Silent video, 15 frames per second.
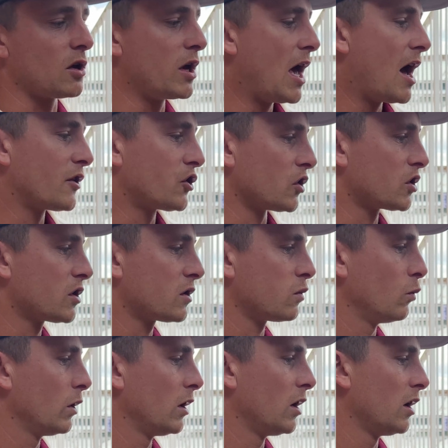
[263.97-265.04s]
So yeah, just
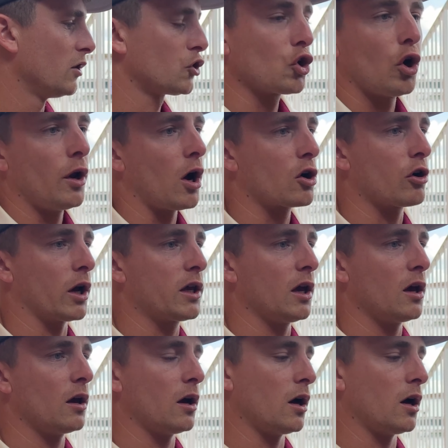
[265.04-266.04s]
we're uh, enjoying our cricket.